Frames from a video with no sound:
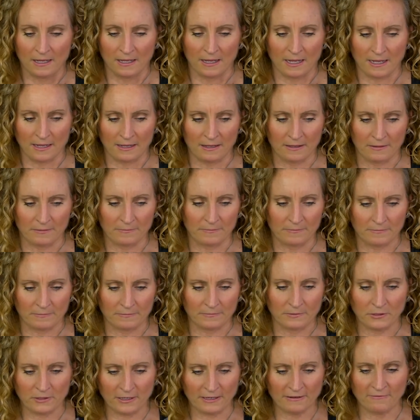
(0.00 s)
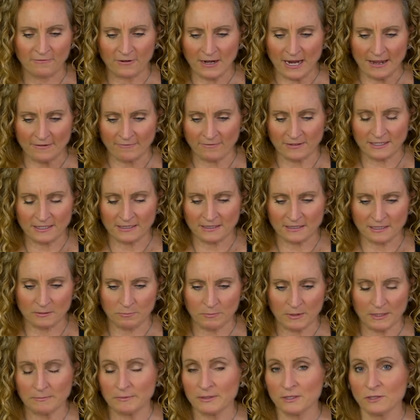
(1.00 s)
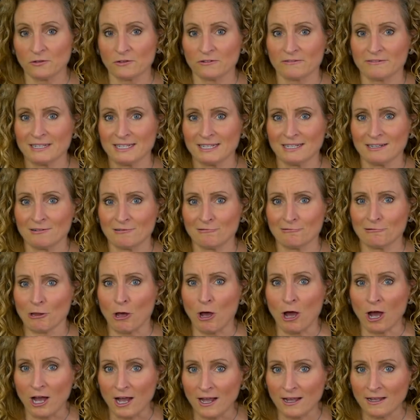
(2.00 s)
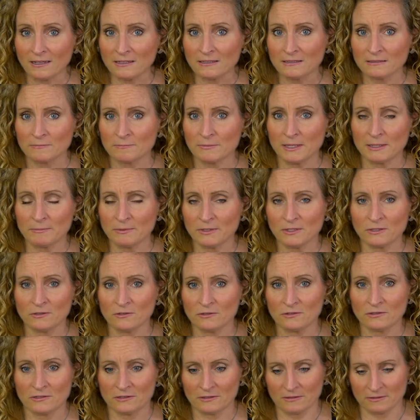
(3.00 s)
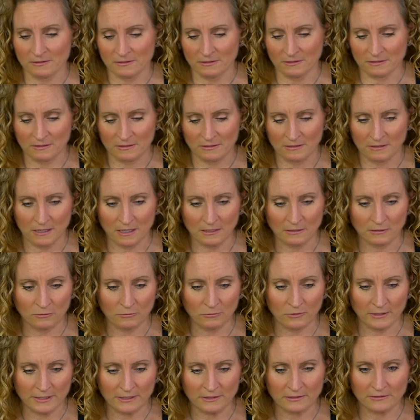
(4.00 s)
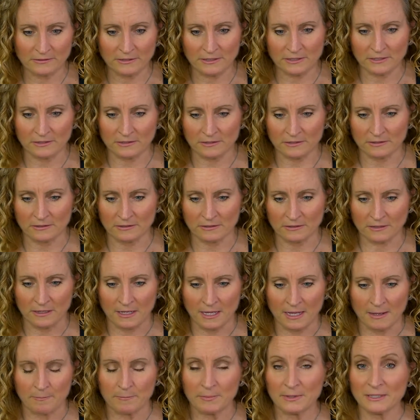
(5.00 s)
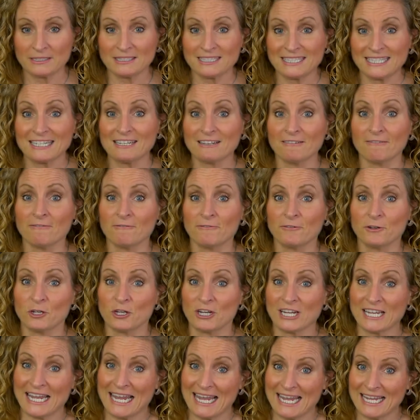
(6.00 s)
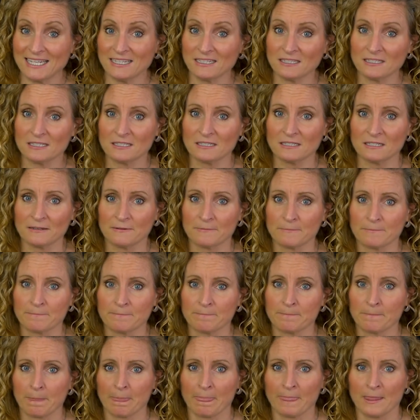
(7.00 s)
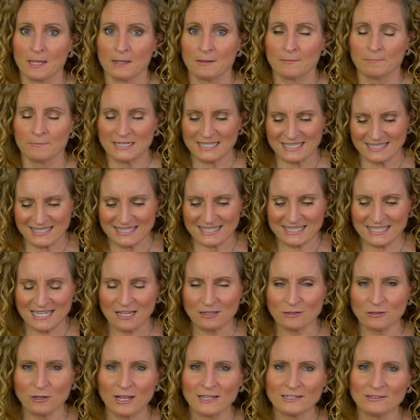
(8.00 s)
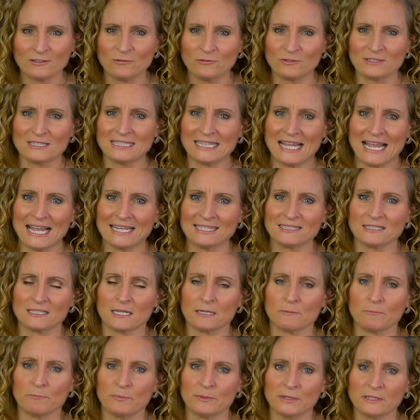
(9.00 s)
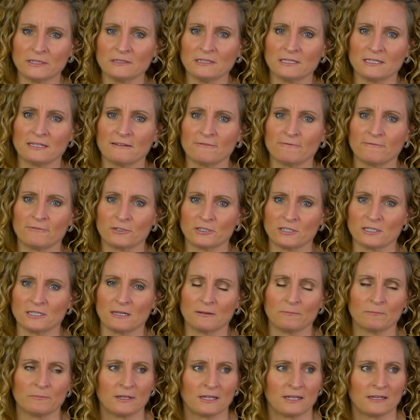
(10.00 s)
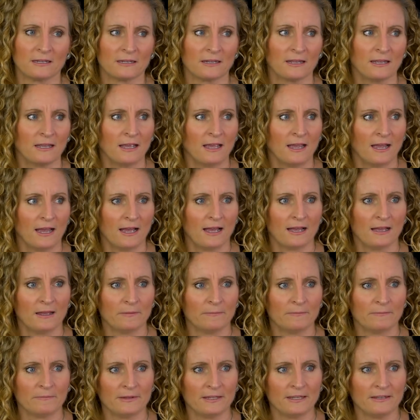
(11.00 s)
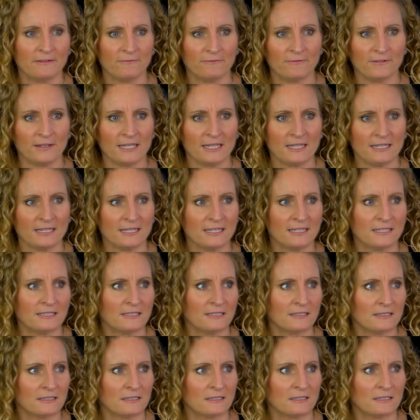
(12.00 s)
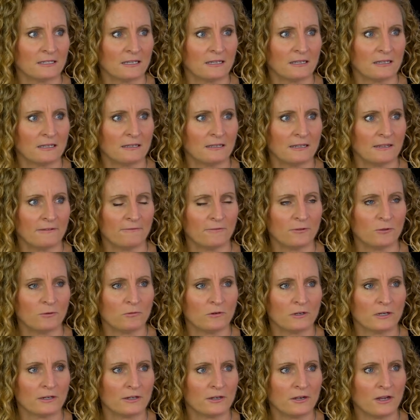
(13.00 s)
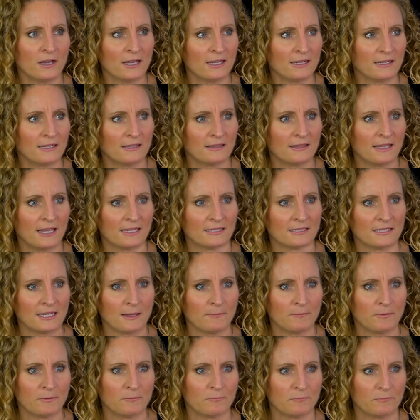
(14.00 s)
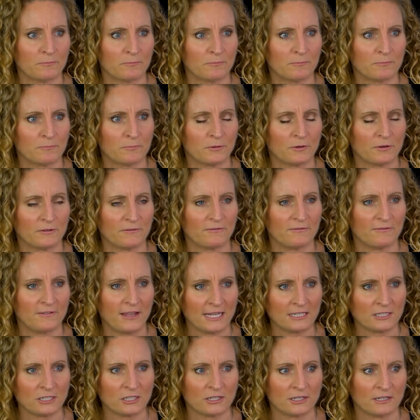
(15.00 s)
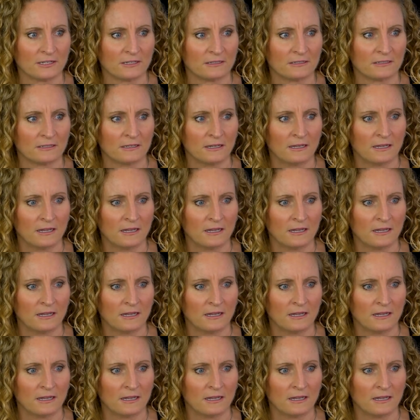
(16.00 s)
Looking for evidence, maybe you're in law, maybe you're a lawyer and you're building for your case. But it's along those lines, like building for something. If you are not in that type of profession,